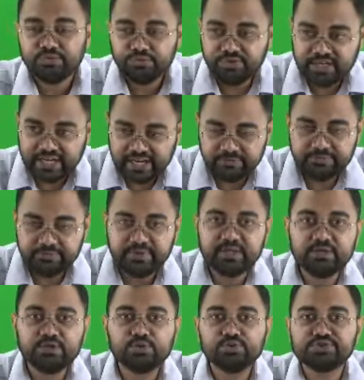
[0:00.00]
we have
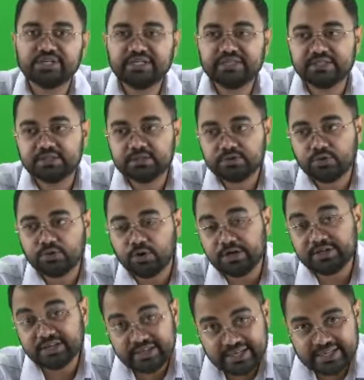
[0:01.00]
been using the
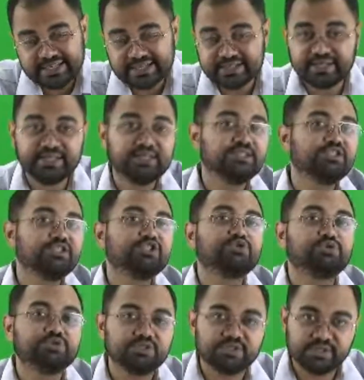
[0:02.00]
alternate energy
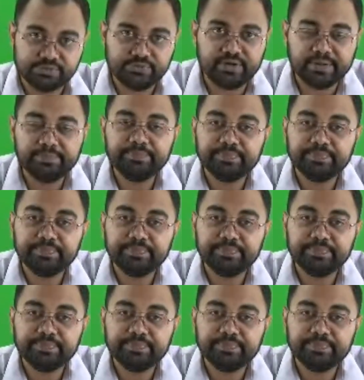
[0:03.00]
sources as well.